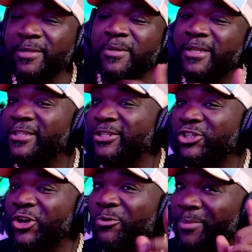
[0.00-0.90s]
because of the
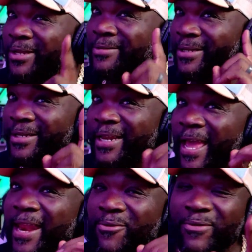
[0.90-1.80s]
shirt, but now
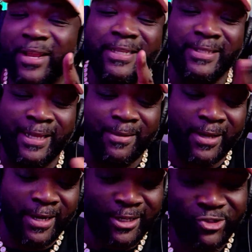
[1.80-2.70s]
they really seem
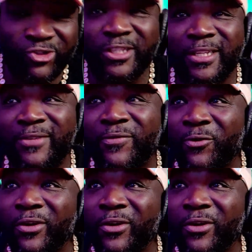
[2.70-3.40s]
uninterested, for